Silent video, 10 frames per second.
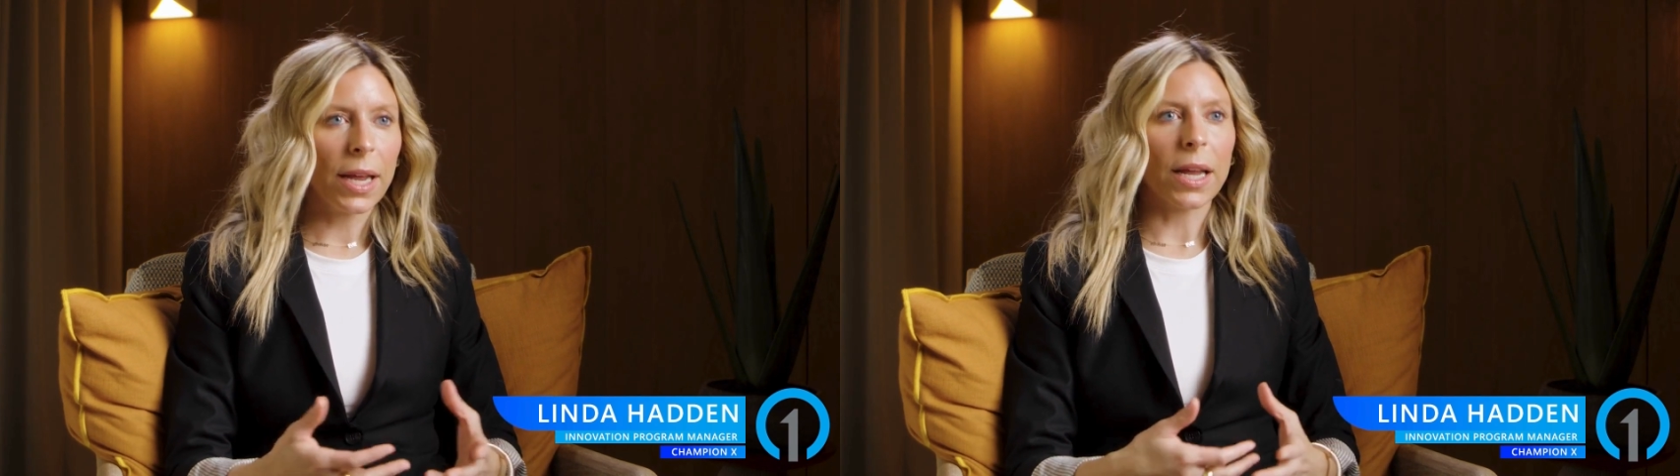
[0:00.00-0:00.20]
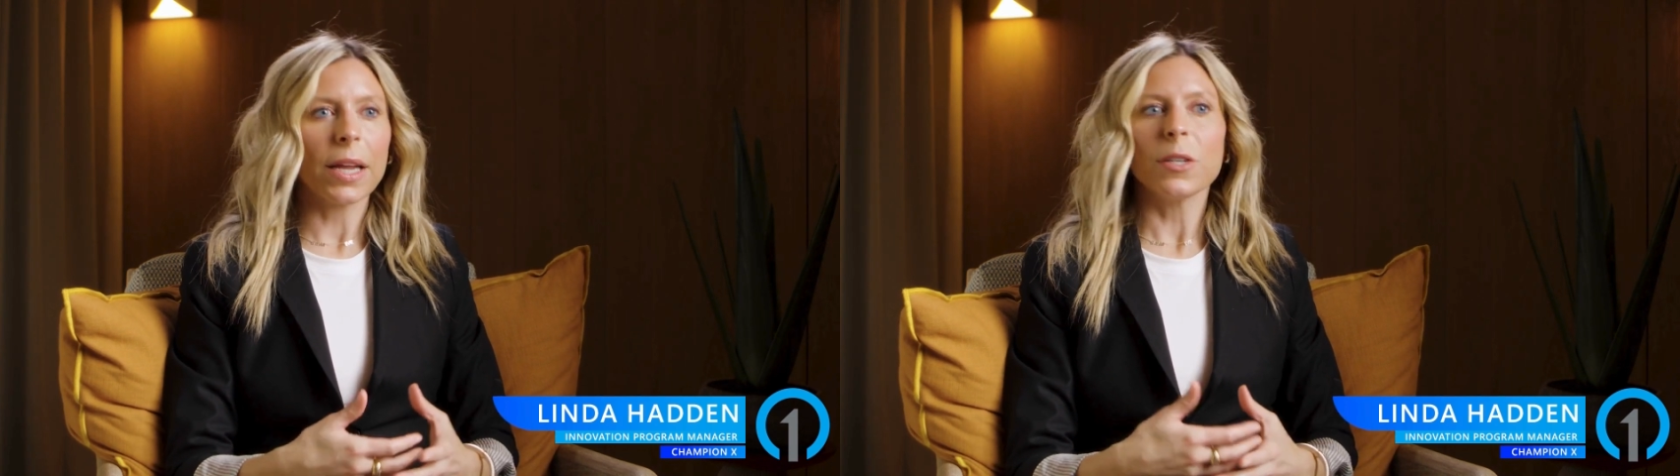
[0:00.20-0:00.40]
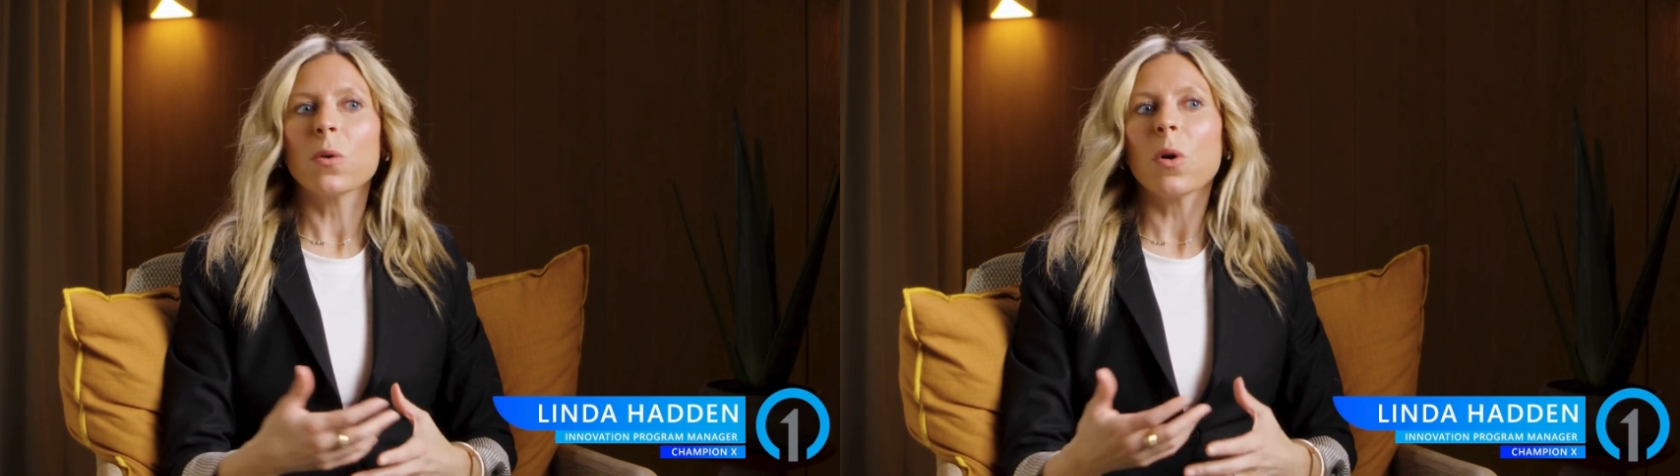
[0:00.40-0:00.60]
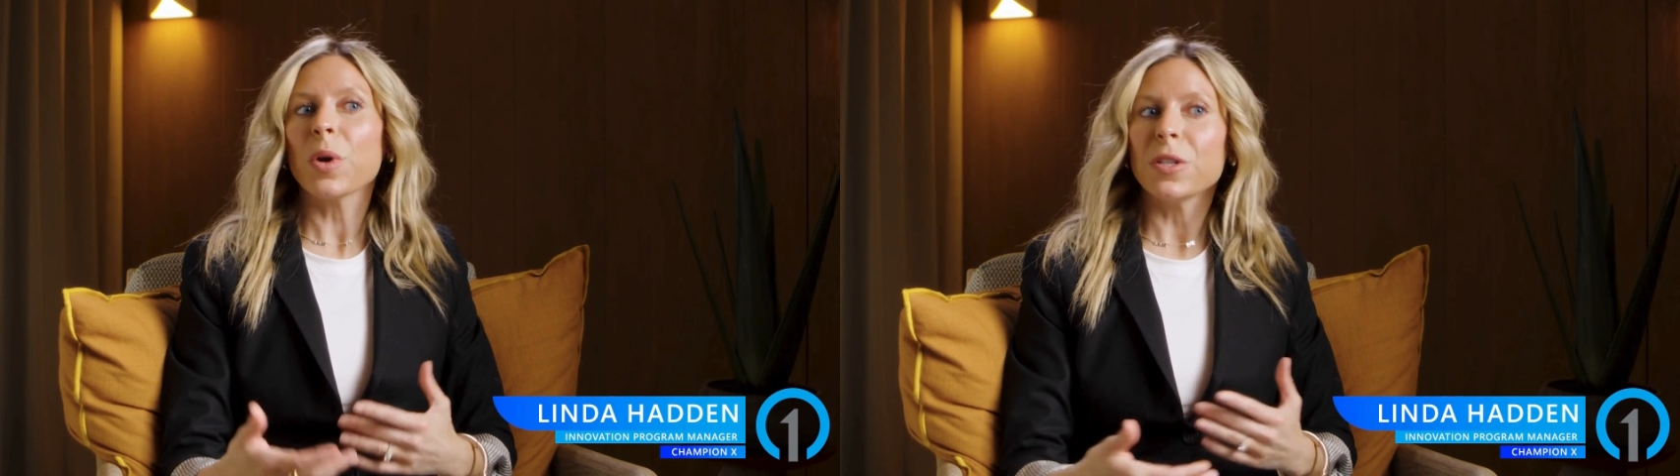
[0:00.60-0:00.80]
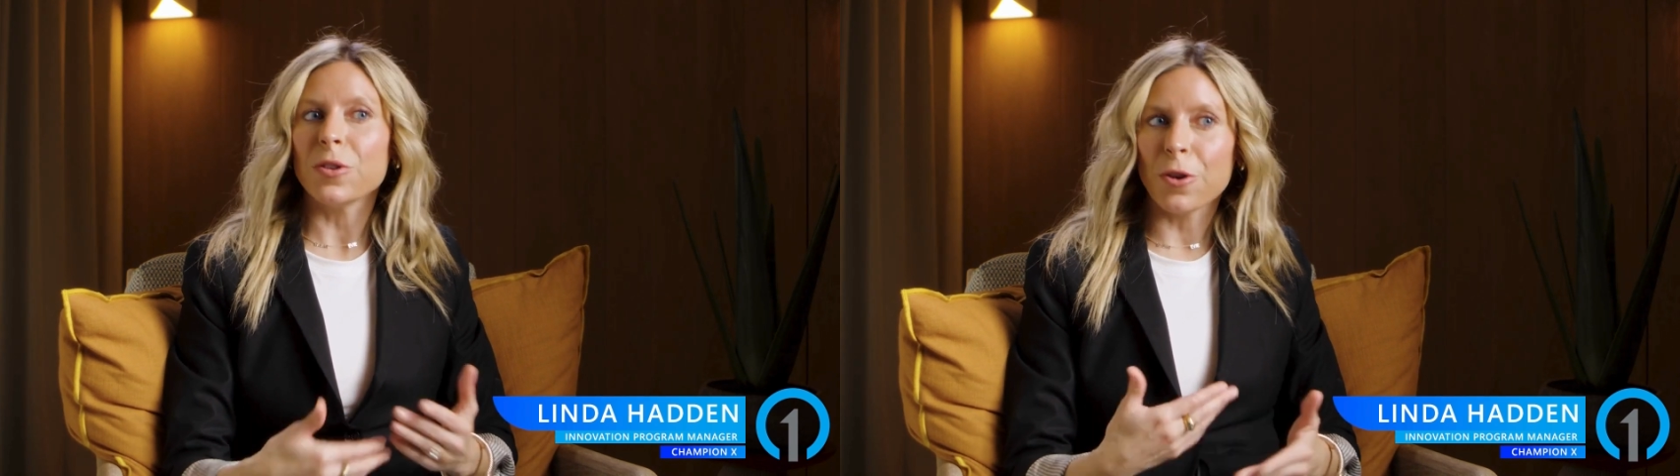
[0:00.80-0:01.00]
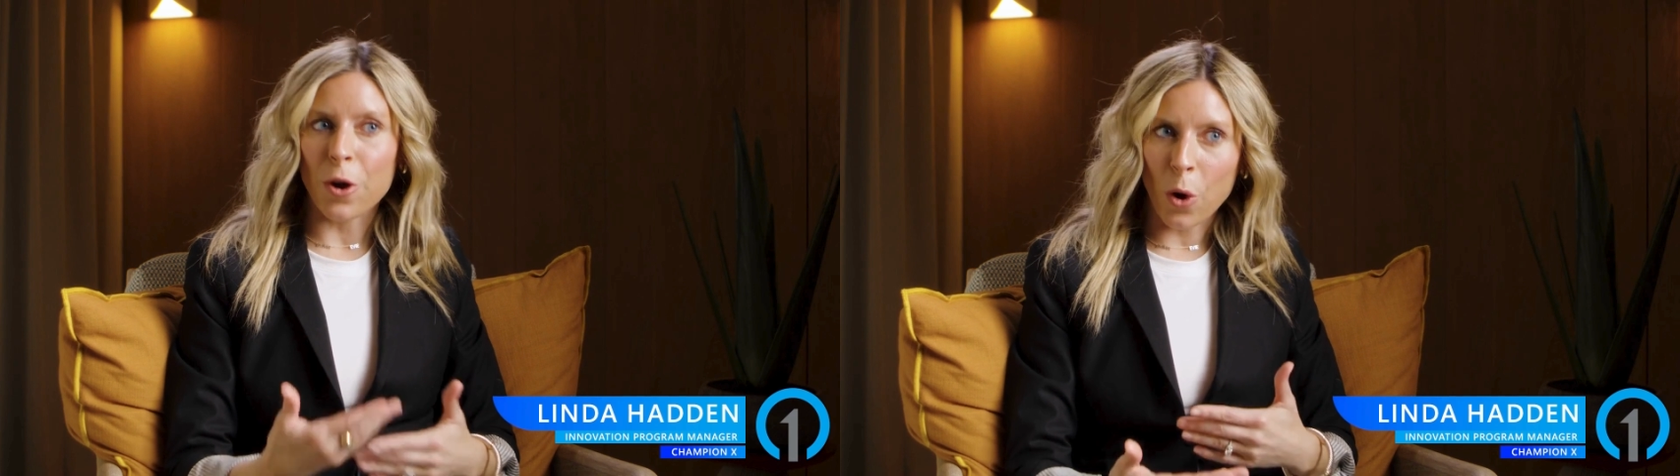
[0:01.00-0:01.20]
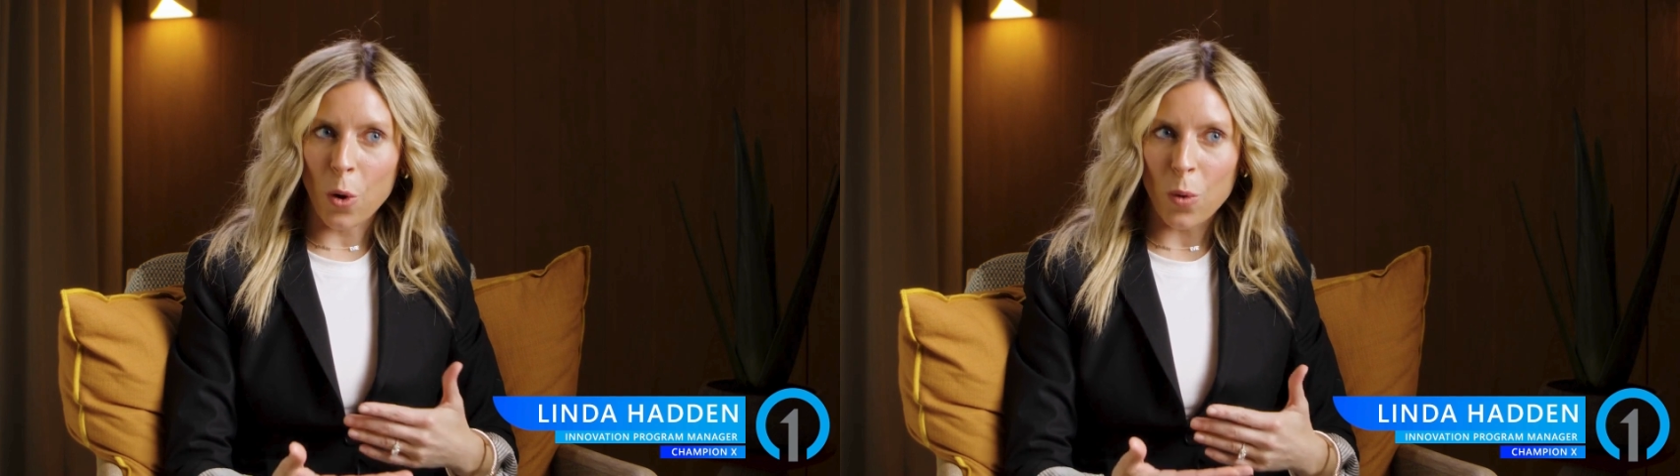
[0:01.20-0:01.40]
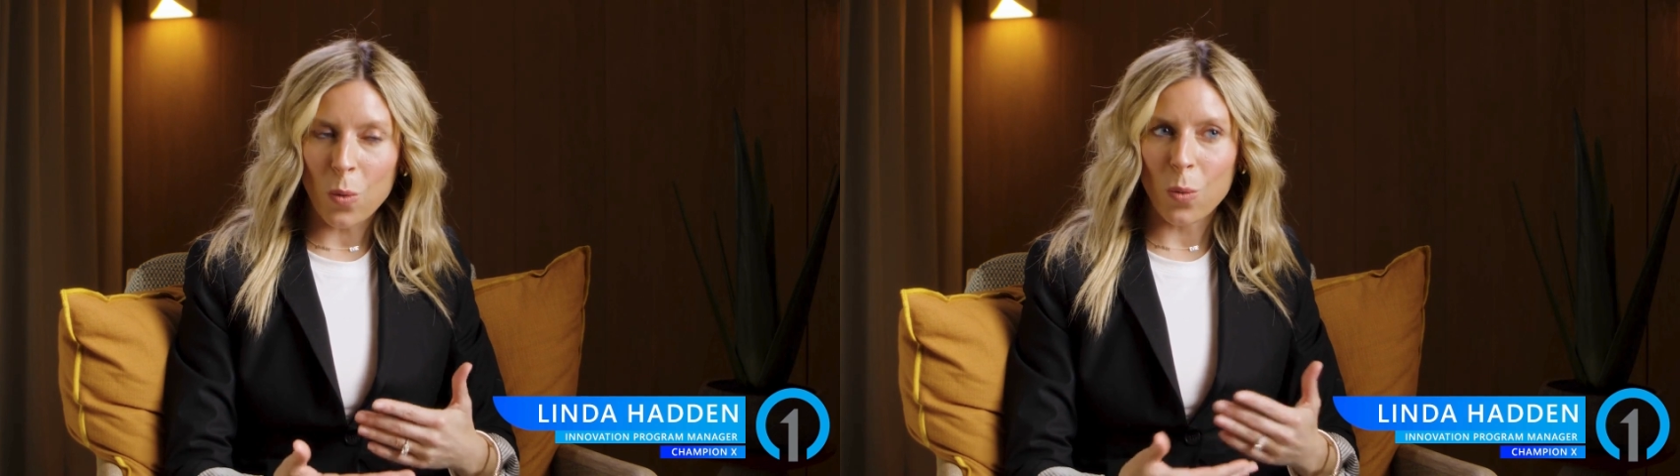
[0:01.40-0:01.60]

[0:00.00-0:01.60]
And I don't always know